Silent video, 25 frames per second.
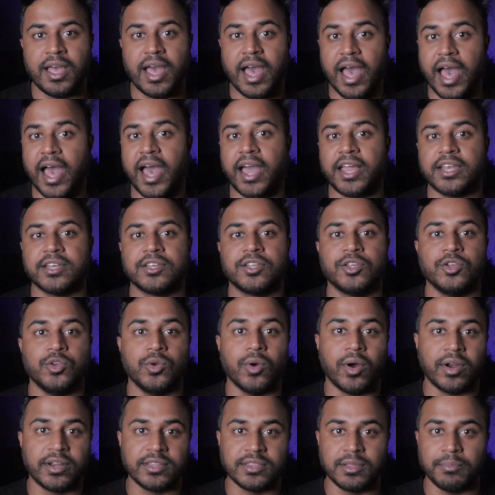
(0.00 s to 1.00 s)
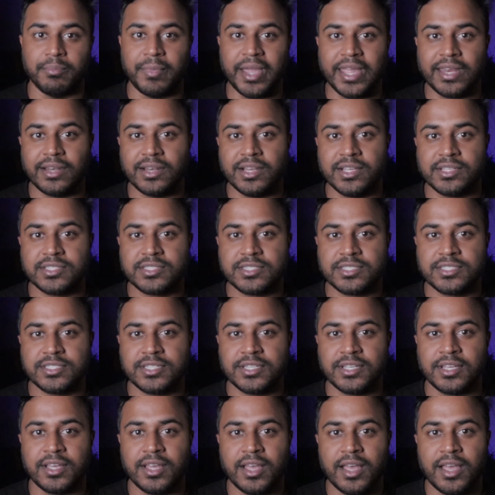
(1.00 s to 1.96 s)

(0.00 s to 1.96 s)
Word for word: and you are in the main list